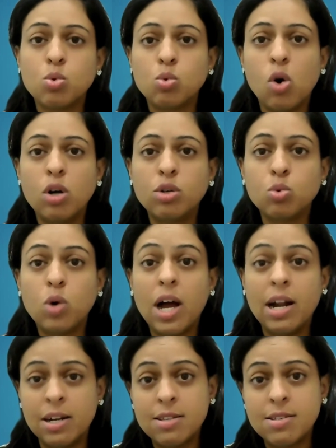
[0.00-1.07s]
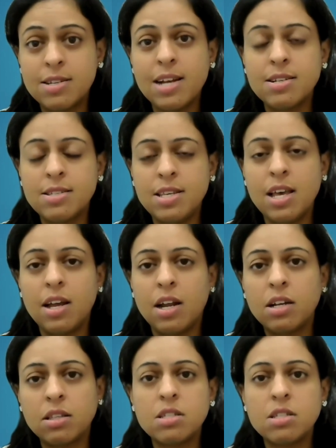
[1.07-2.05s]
who want to understand CRR,